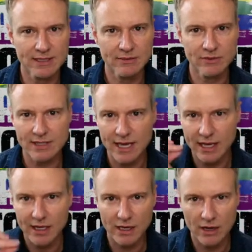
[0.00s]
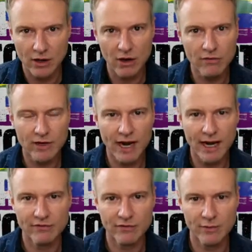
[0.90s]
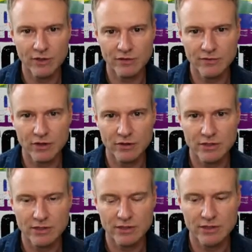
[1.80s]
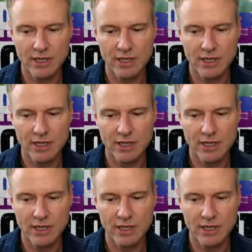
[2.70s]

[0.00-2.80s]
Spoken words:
It was like overnight for most folks.